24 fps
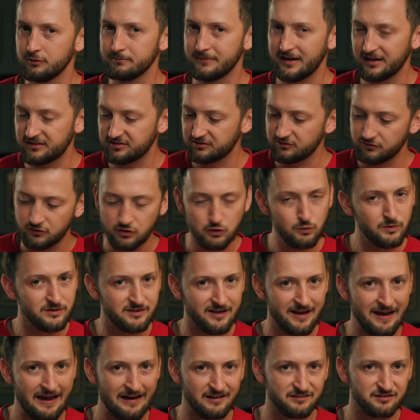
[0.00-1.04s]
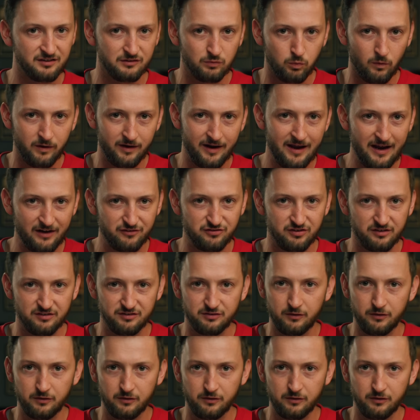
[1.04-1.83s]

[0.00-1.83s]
makes 2 attacks as 1 action,